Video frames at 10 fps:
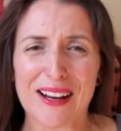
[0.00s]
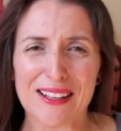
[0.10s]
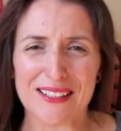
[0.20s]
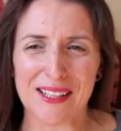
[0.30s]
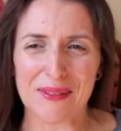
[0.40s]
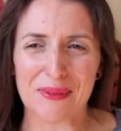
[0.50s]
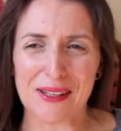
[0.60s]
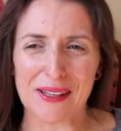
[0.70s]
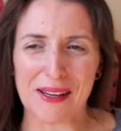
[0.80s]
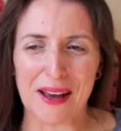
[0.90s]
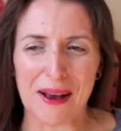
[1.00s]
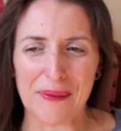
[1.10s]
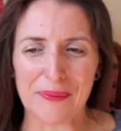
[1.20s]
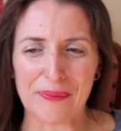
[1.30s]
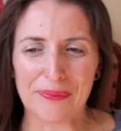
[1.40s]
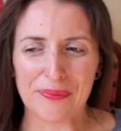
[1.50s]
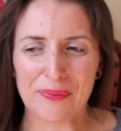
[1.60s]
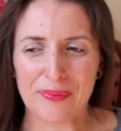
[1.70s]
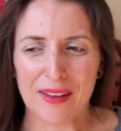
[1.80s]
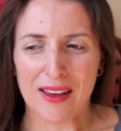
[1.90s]
It's gonna be I'm
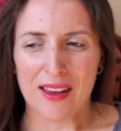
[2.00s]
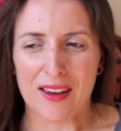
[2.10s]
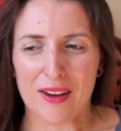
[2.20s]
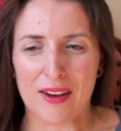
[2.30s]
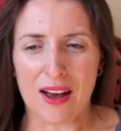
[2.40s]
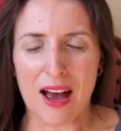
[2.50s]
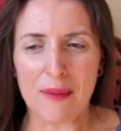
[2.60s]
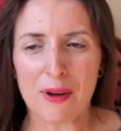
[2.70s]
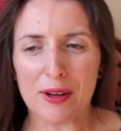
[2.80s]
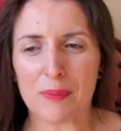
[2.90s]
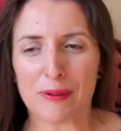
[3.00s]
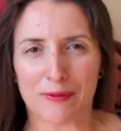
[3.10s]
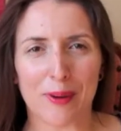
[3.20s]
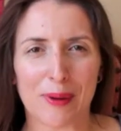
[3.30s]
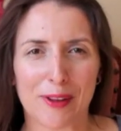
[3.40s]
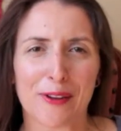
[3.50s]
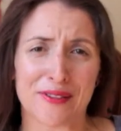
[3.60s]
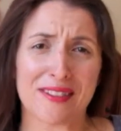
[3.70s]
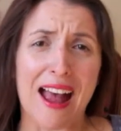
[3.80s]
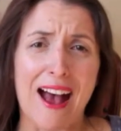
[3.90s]
gonna be filming
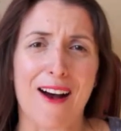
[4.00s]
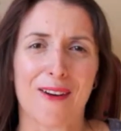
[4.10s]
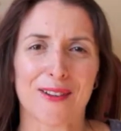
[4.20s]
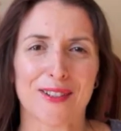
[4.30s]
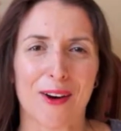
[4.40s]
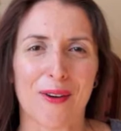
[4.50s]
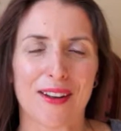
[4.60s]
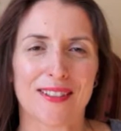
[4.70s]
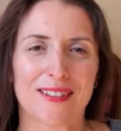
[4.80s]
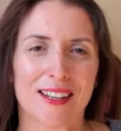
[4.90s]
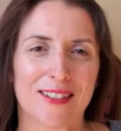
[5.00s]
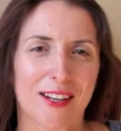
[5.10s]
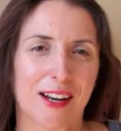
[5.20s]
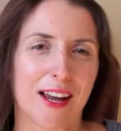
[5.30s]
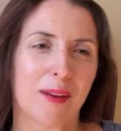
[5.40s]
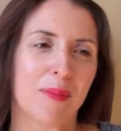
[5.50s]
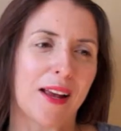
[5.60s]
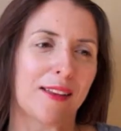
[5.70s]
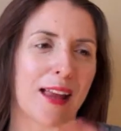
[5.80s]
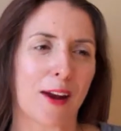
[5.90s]
those now, so it's gonna kind of be
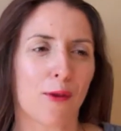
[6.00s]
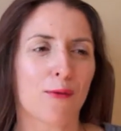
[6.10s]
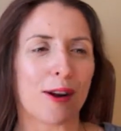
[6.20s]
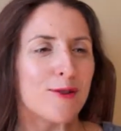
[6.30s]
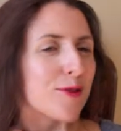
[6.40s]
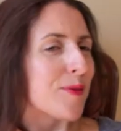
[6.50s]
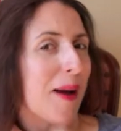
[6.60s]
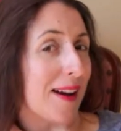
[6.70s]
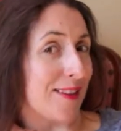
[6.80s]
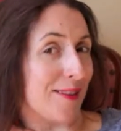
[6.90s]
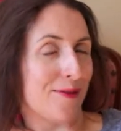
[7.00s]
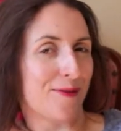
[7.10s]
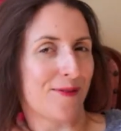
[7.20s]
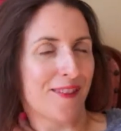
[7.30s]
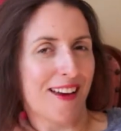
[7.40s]
a like retrospective